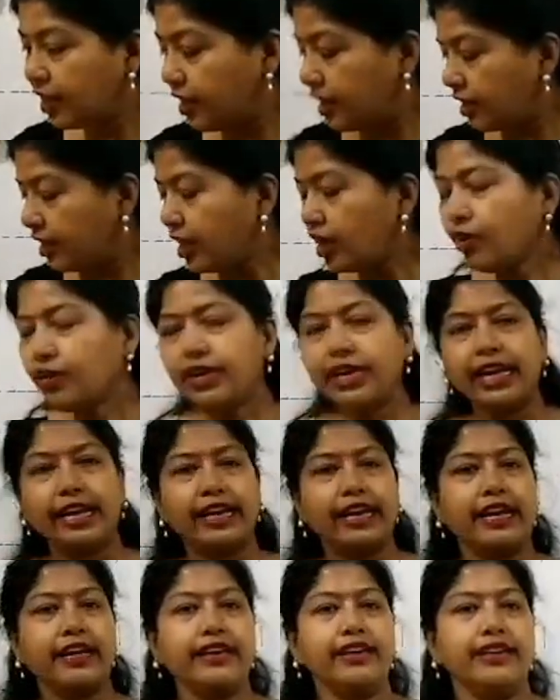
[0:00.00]
Now
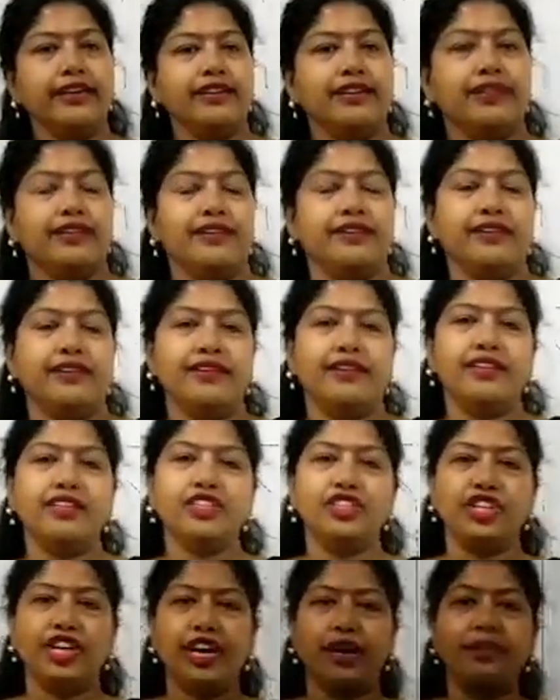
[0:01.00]
taking a
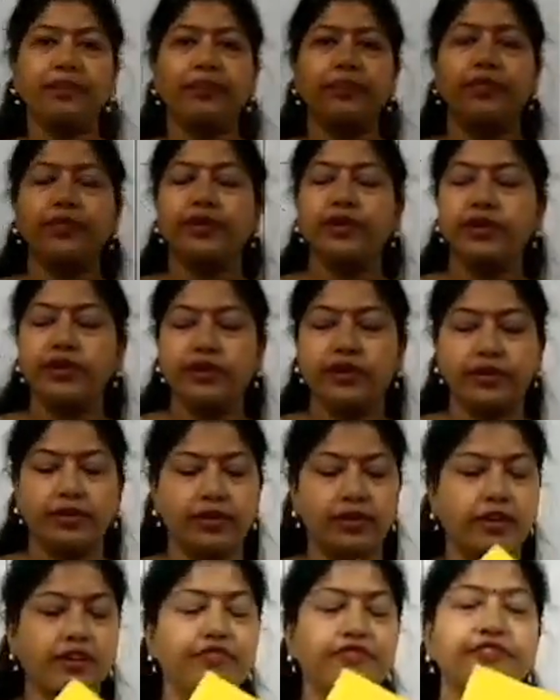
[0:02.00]
shape
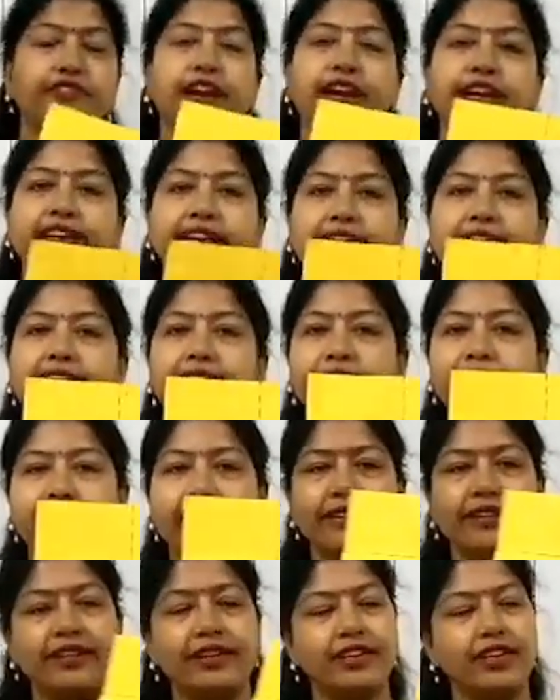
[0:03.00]
of rectangle.
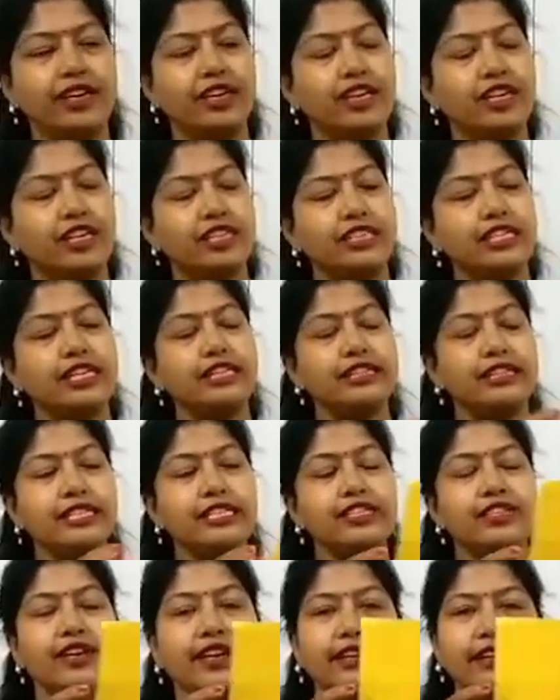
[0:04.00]
Say
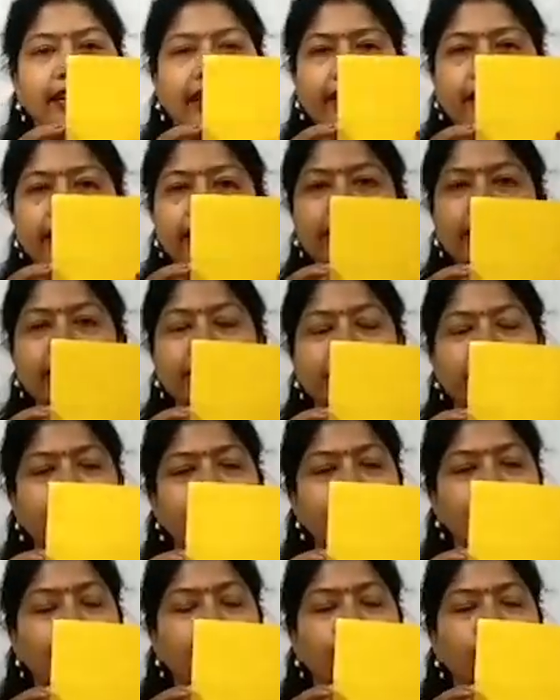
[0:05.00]
this rectangle,
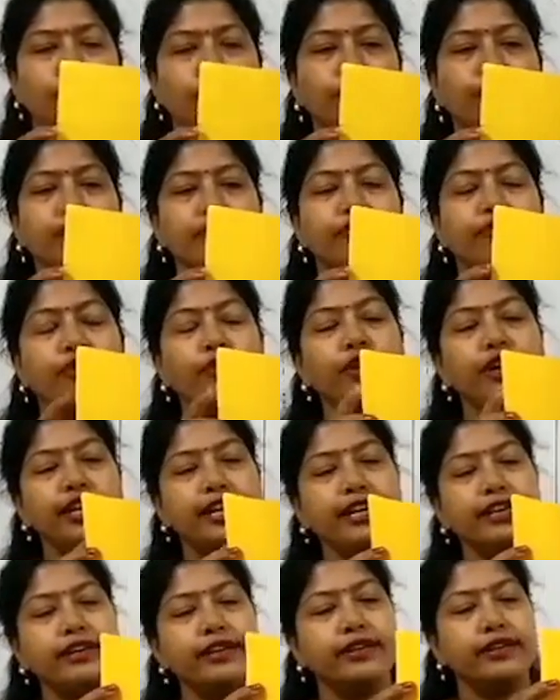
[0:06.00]
we fold
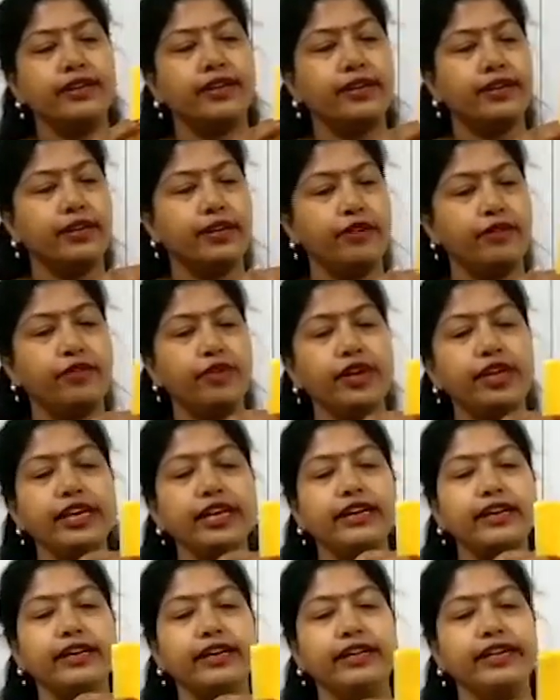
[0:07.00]
it
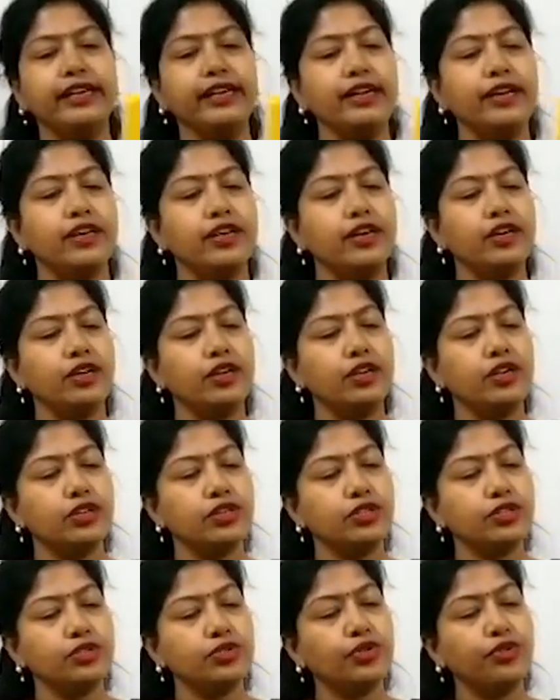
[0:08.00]
vertically,
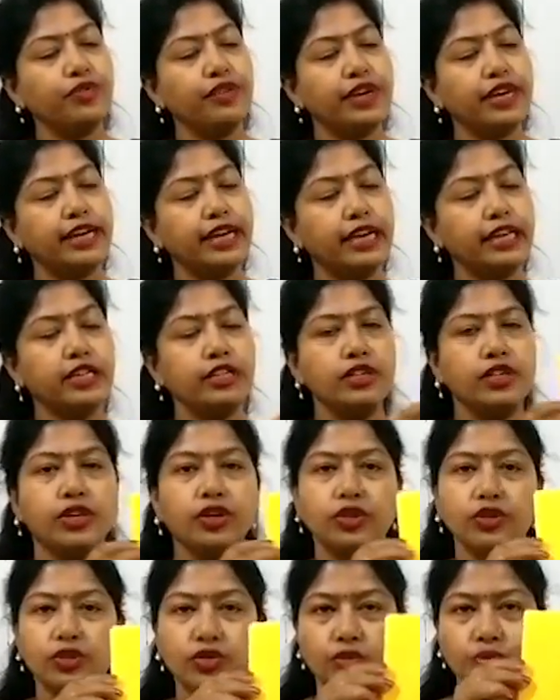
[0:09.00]
so we get
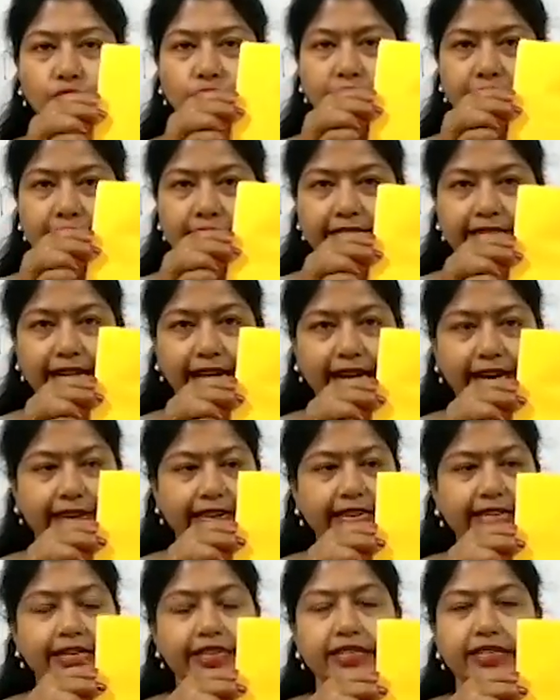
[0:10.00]
two
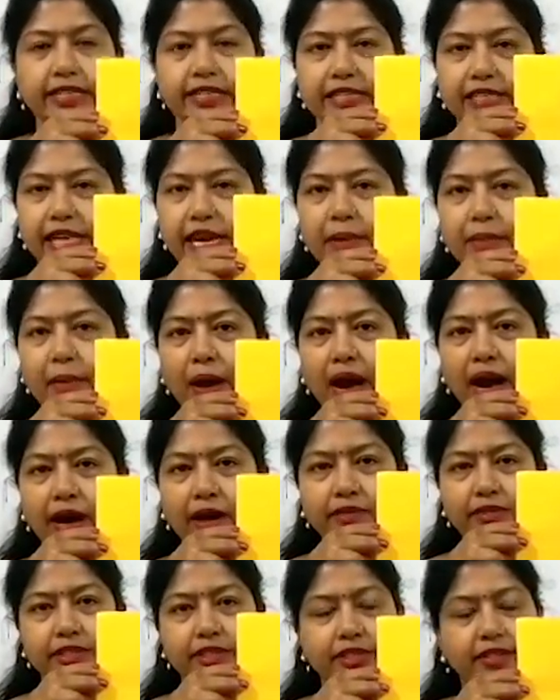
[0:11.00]
exactly same
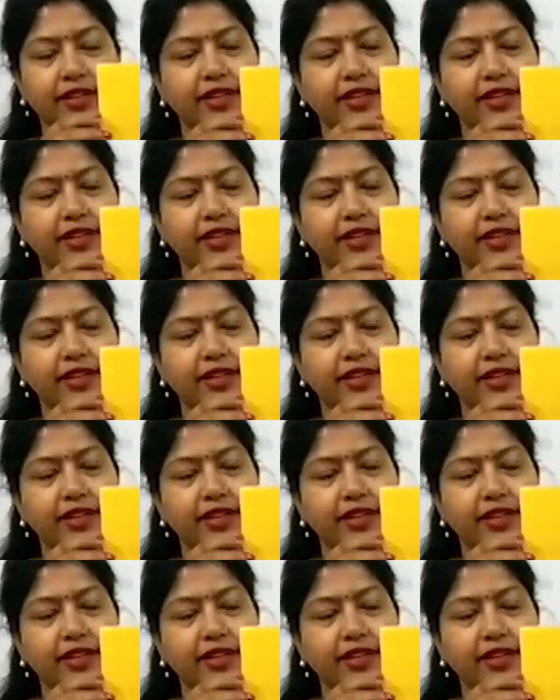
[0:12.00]
halves.